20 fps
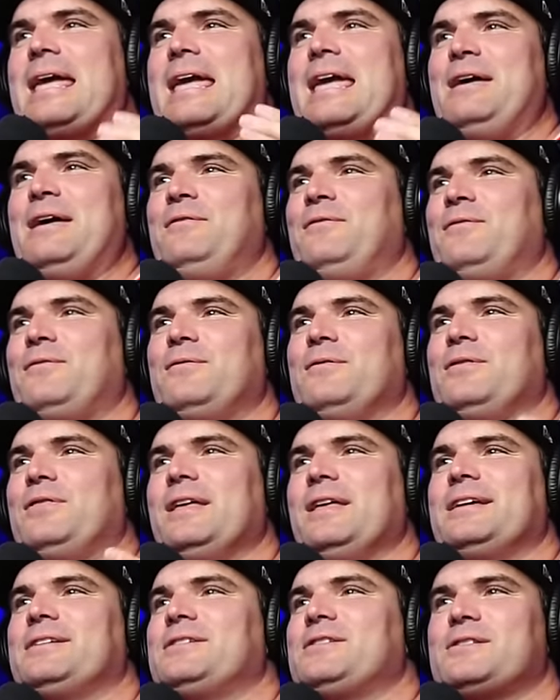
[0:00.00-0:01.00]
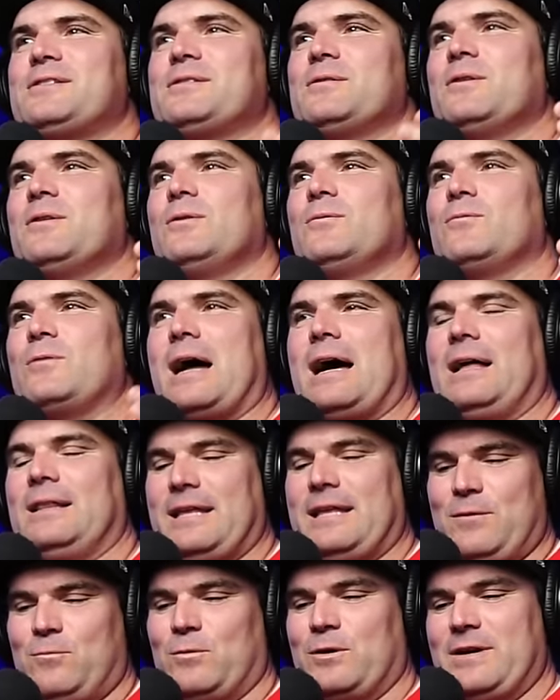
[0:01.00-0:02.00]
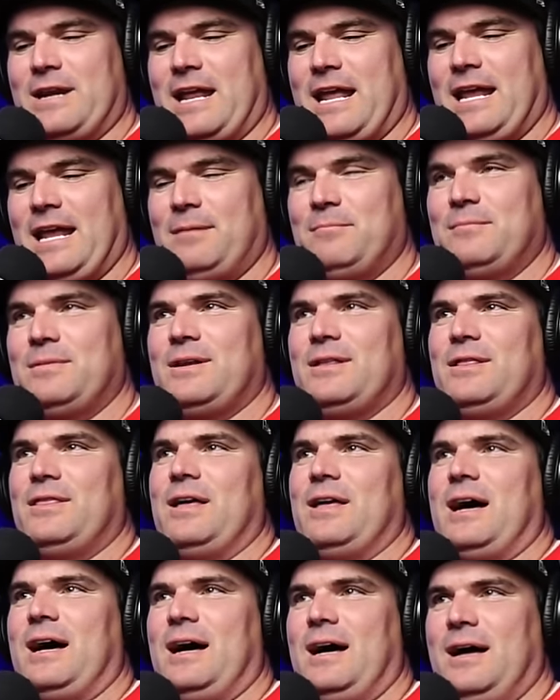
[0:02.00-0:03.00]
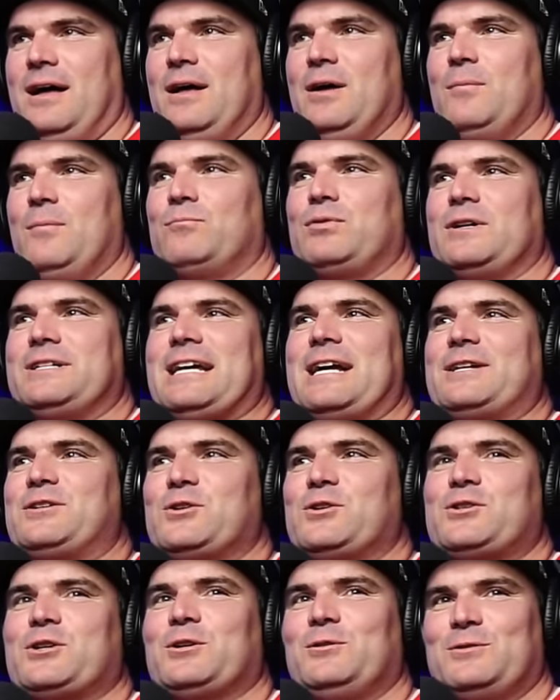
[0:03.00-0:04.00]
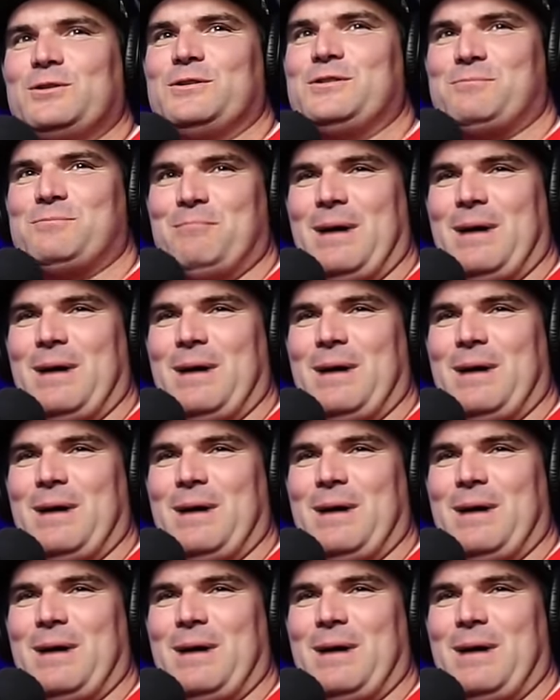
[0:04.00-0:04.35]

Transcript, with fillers: if this rally were named the Protect Your Children's